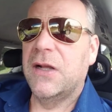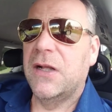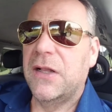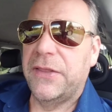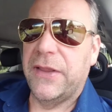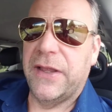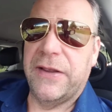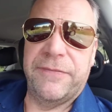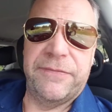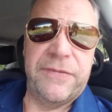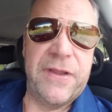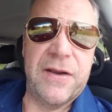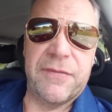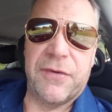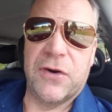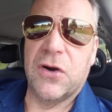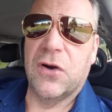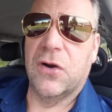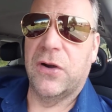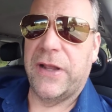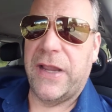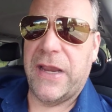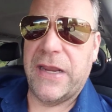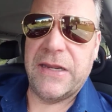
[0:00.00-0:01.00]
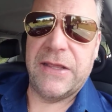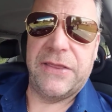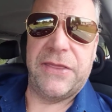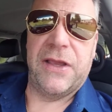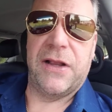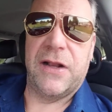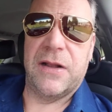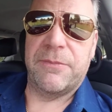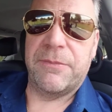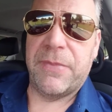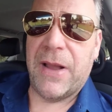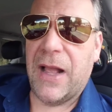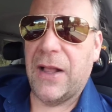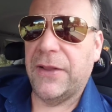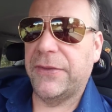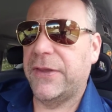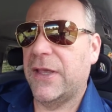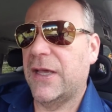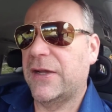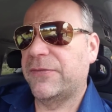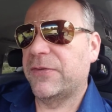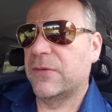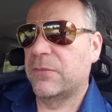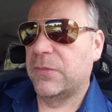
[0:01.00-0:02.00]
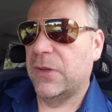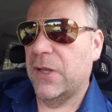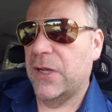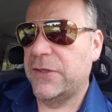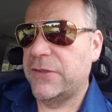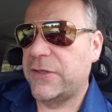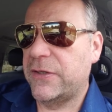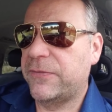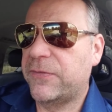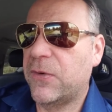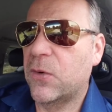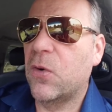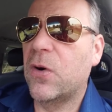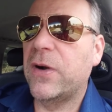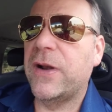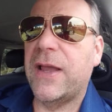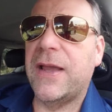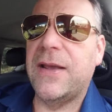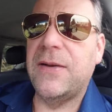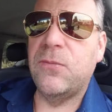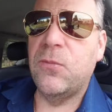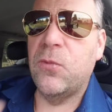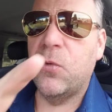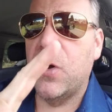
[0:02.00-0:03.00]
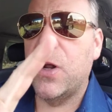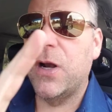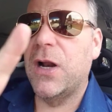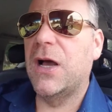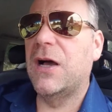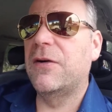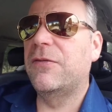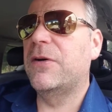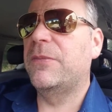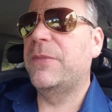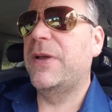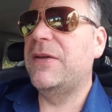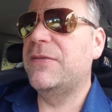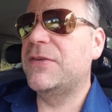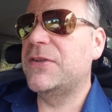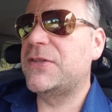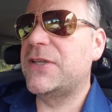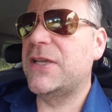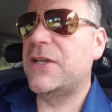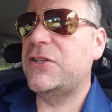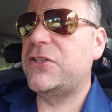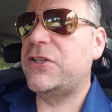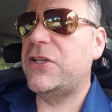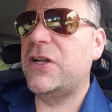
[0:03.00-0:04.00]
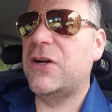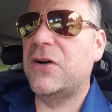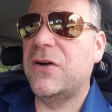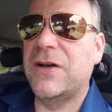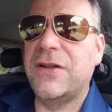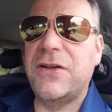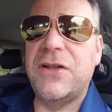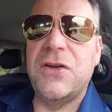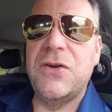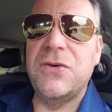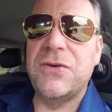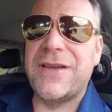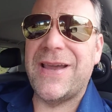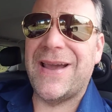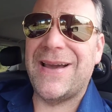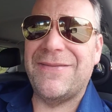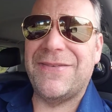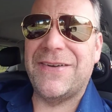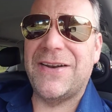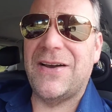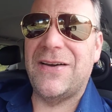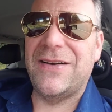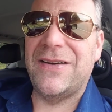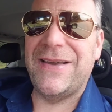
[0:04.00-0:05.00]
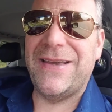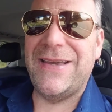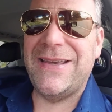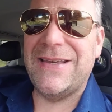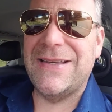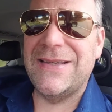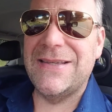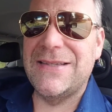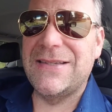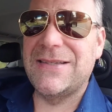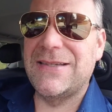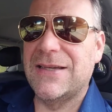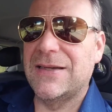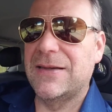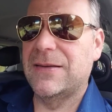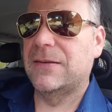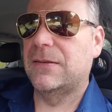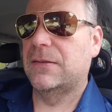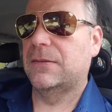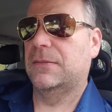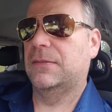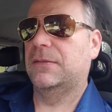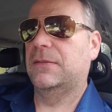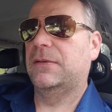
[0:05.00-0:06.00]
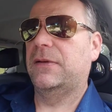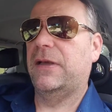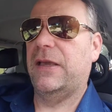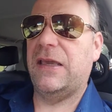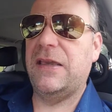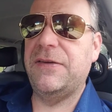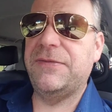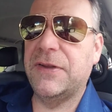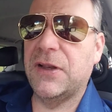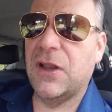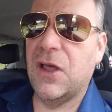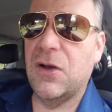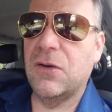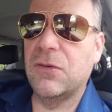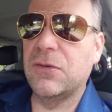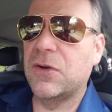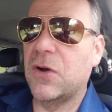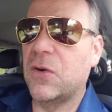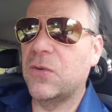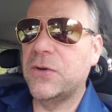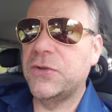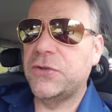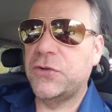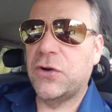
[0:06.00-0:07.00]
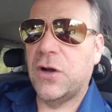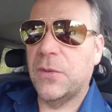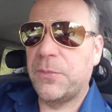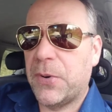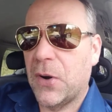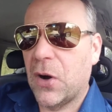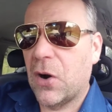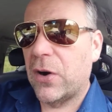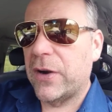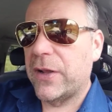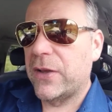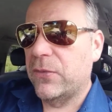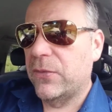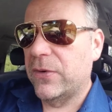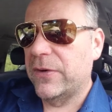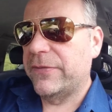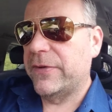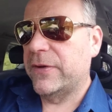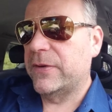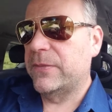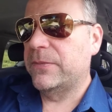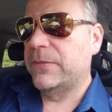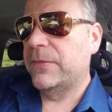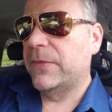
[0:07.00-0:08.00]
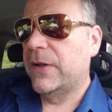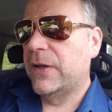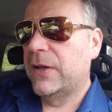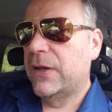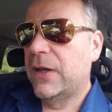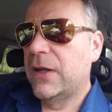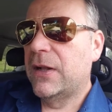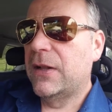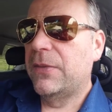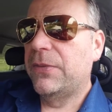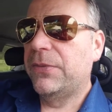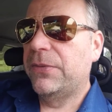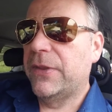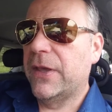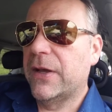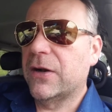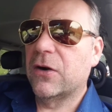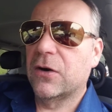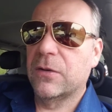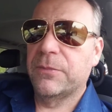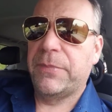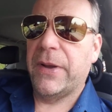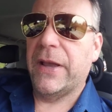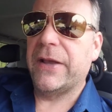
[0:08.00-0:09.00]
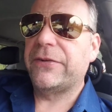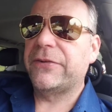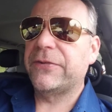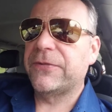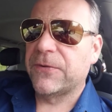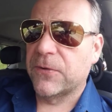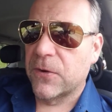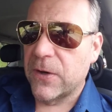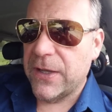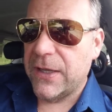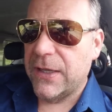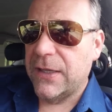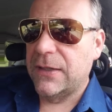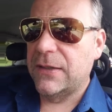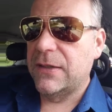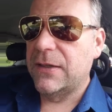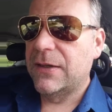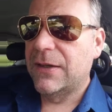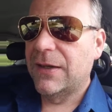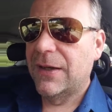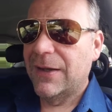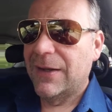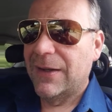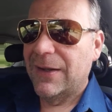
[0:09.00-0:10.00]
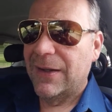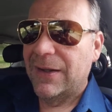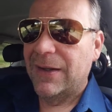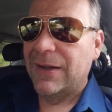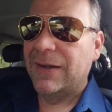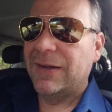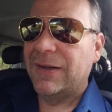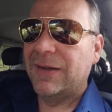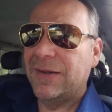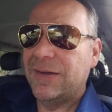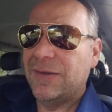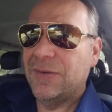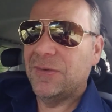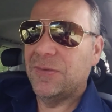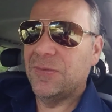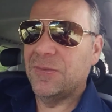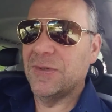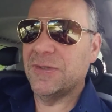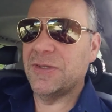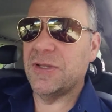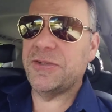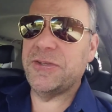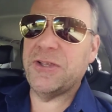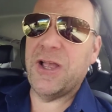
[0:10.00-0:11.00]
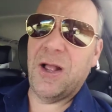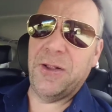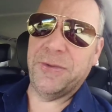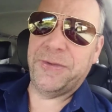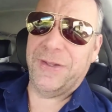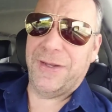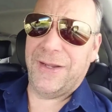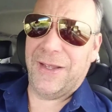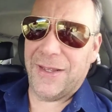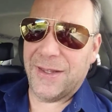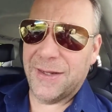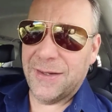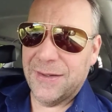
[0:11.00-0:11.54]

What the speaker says: They've never heard anything about that from Blasey Ford. And one of them even says she don't know who Kavanaugh is, even long going to a party with him that her best friend was assaulted at.